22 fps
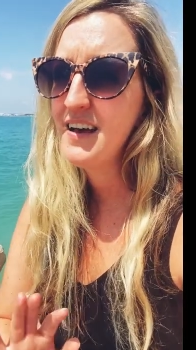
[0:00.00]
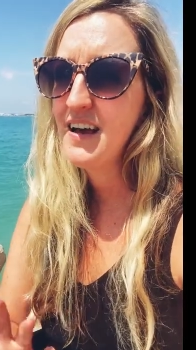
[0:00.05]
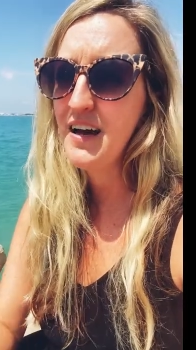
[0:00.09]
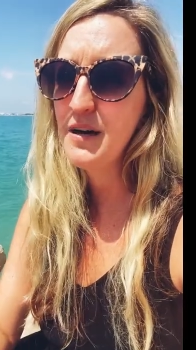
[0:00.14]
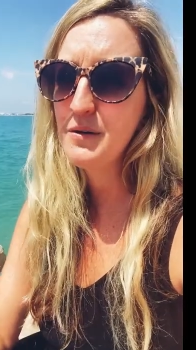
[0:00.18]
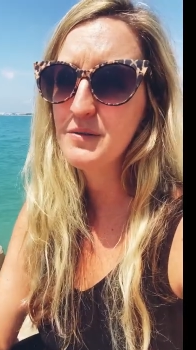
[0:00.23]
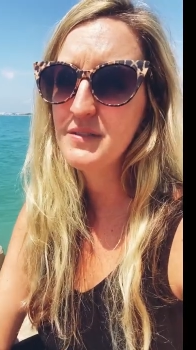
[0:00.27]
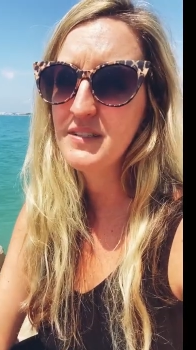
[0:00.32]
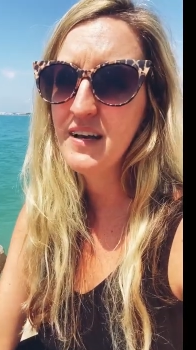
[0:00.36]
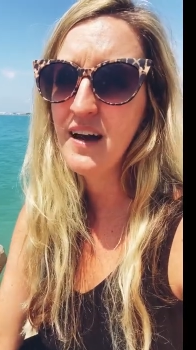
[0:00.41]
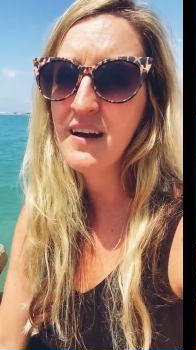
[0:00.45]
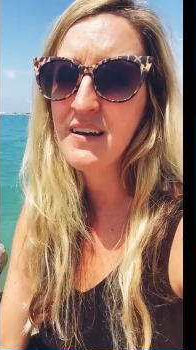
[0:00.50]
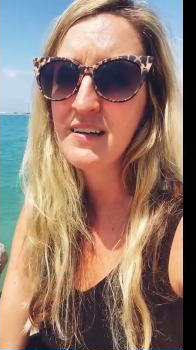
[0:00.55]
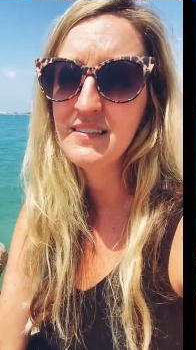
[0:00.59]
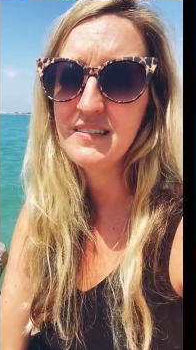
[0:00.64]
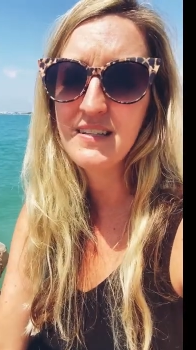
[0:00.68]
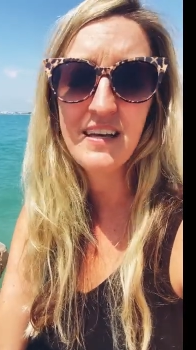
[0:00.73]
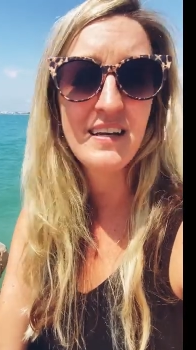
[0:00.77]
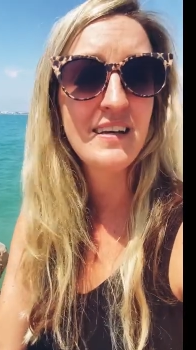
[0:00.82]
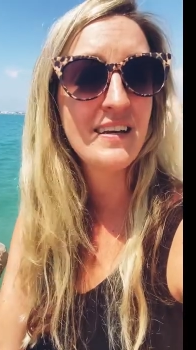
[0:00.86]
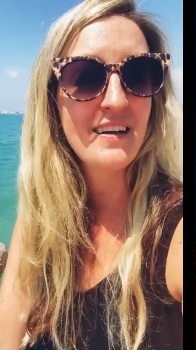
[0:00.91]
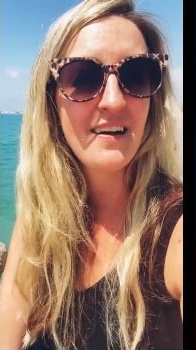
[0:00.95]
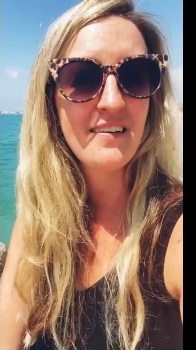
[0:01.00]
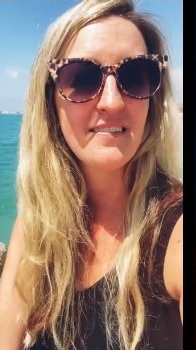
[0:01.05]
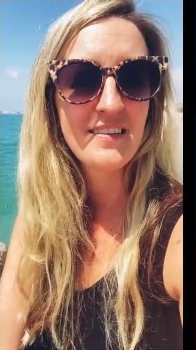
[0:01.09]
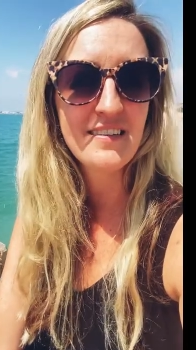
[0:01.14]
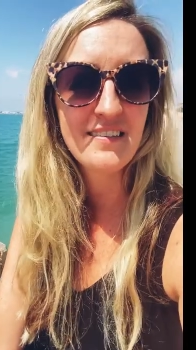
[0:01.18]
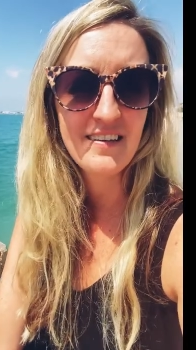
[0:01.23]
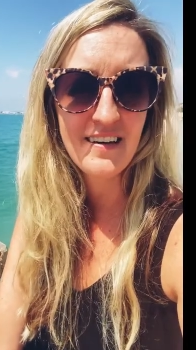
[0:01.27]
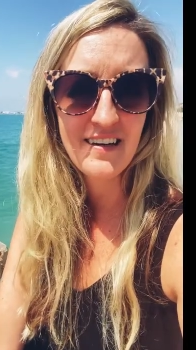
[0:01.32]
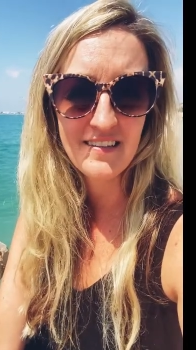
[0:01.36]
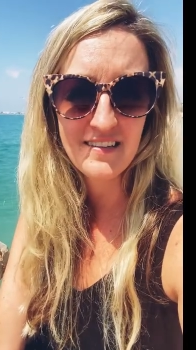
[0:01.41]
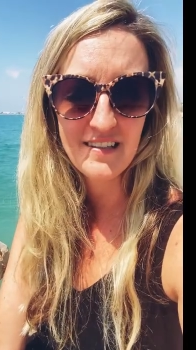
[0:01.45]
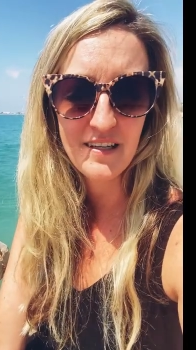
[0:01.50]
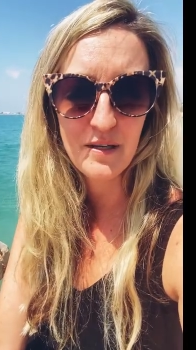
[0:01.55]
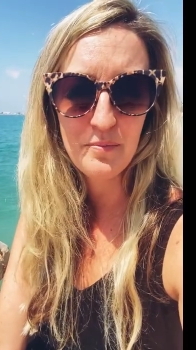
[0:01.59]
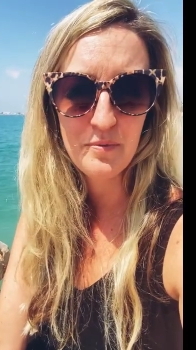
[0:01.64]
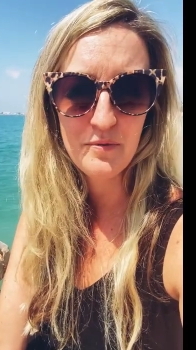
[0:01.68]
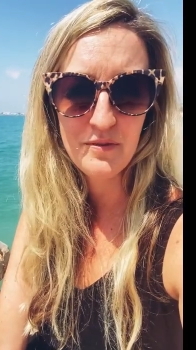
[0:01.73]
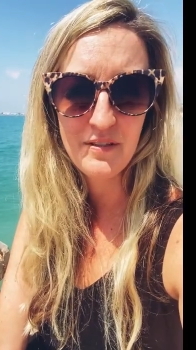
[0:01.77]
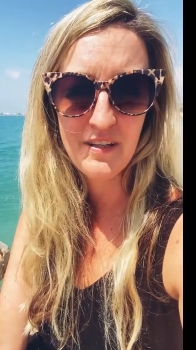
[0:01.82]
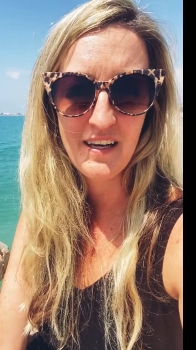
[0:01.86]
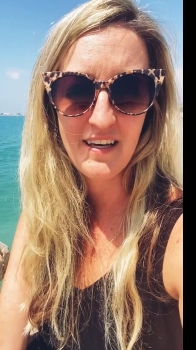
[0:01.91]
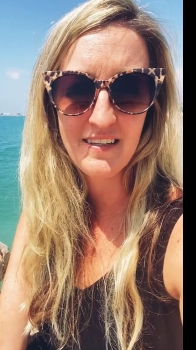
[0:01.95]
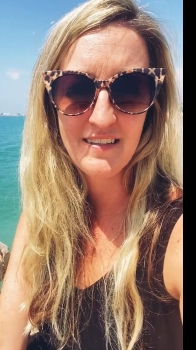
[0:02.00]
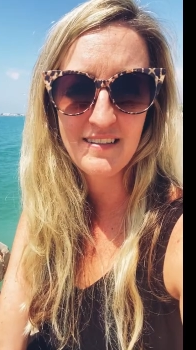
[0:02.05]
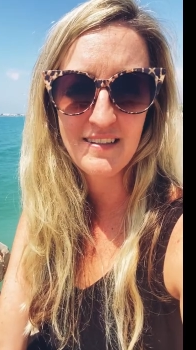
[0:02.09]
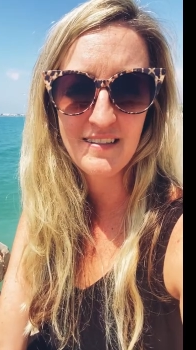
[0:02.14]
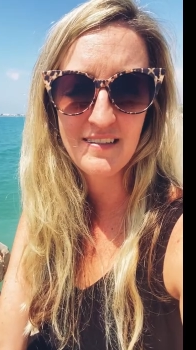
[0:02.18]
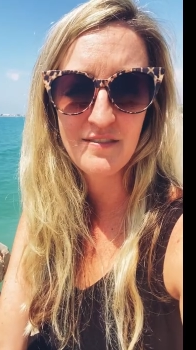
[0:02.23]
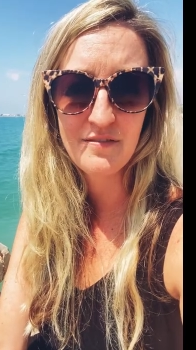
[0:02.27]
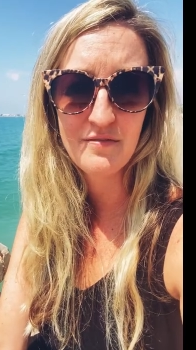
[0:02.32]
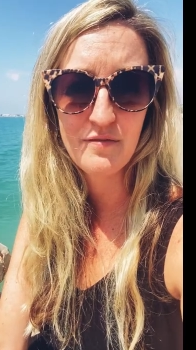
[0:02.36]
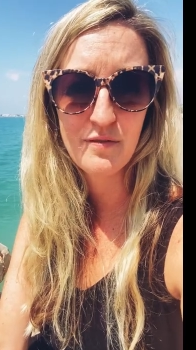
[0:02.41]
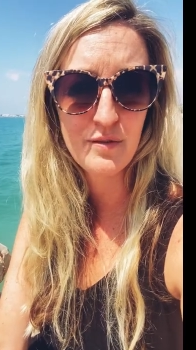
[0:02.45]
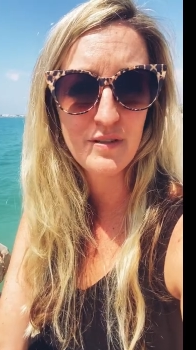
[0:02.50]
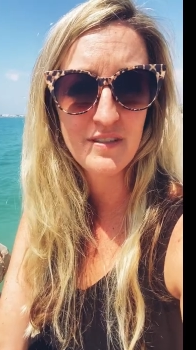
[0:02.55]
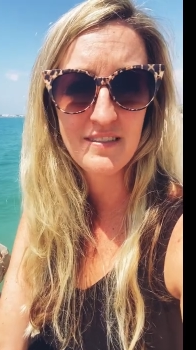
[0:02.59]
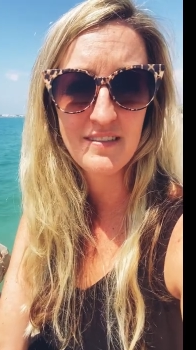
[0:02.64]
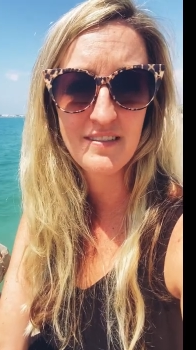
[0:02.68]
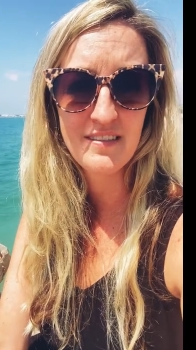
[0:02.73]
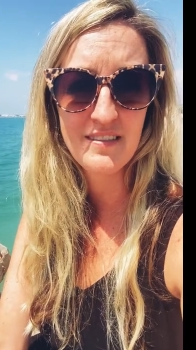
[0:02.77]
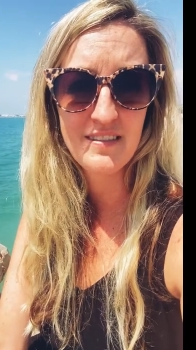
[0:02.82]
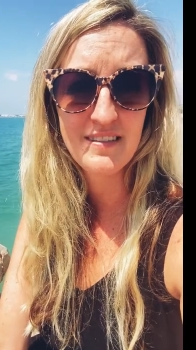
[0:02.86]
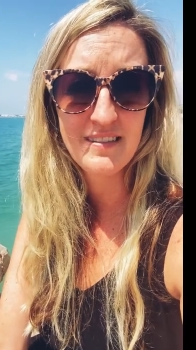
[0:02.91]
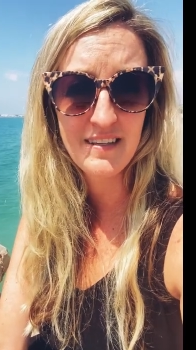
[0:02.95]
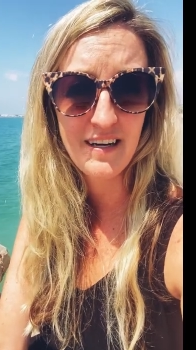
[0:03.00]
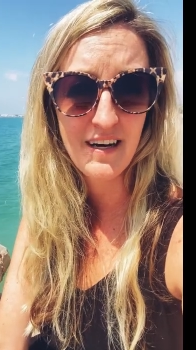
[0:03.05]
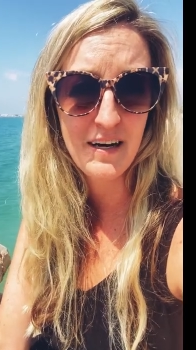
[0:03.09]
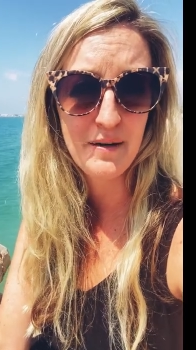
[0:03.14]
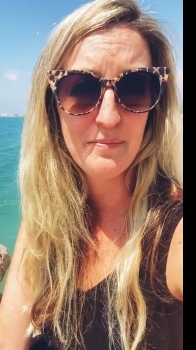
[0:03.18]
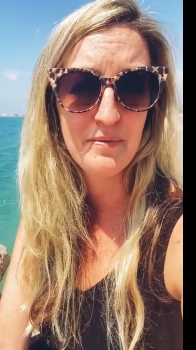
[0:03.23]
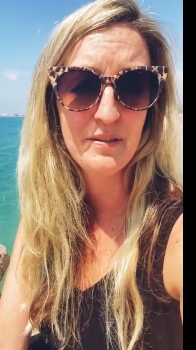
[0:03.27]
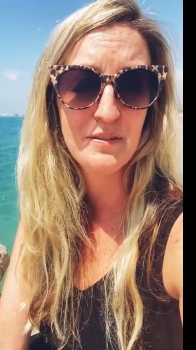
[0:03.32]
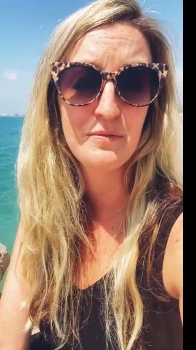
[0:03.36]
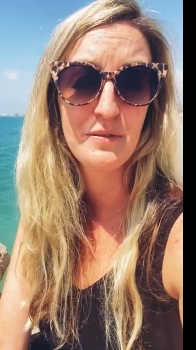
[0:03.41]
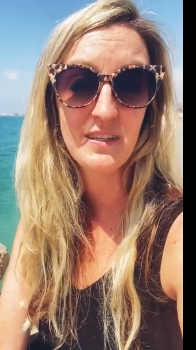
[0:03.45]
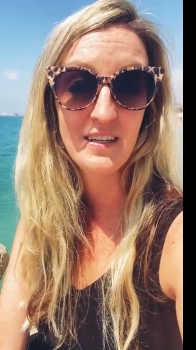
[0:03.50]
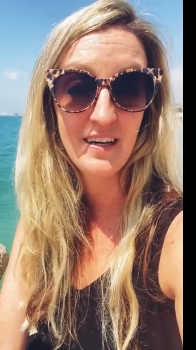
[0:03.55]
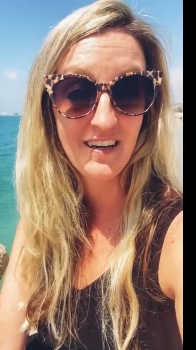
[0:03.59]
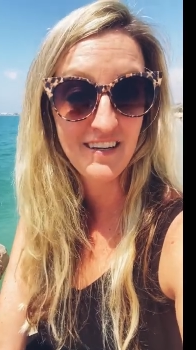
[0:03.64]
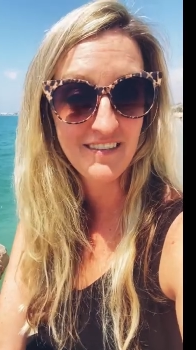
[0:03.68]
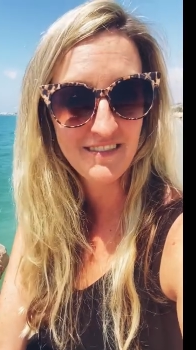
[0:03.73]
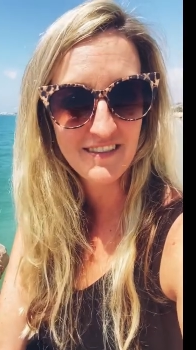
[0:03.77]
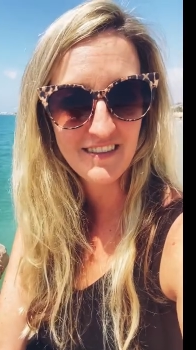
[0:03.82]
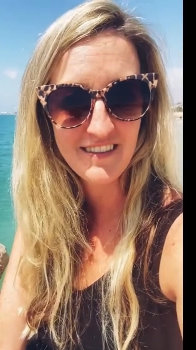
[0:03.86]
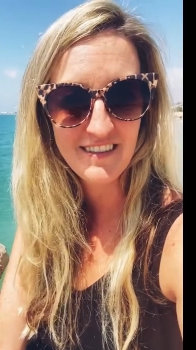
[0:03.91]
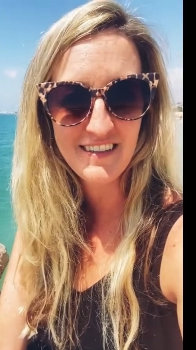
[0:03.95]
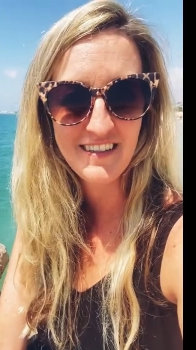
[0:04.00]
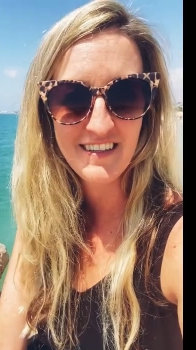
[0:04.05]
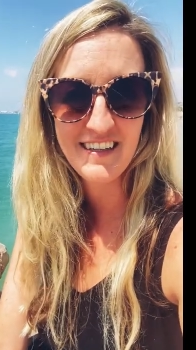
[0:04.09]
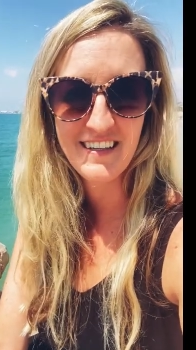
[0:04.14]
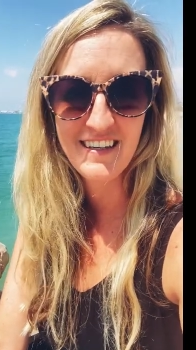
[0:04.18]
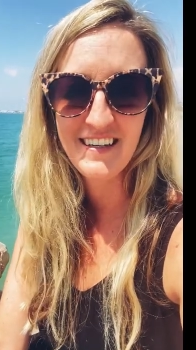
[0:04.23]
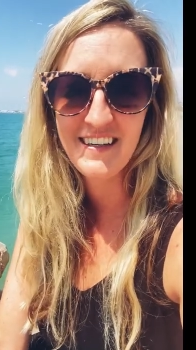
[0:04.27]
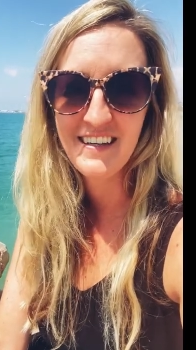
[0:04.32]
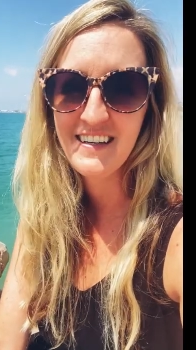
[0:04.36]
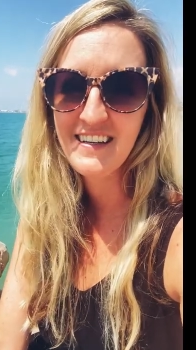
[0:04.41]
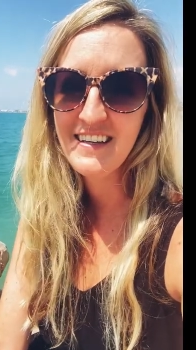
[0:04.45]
I was kind of taken out the last couple days and forced to stop and recover. And